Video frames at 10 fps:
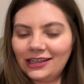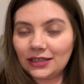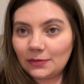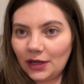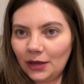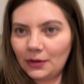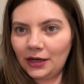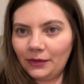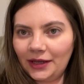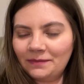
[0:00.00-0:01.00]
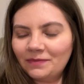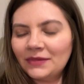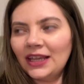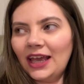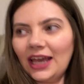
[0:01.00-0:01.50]
That's my hope anyway.
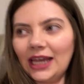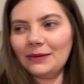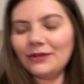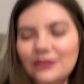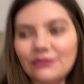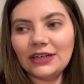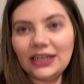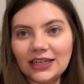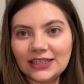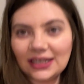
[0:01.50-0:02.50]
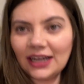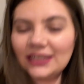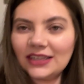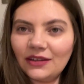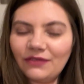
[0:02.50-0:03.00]
It was a really nice night.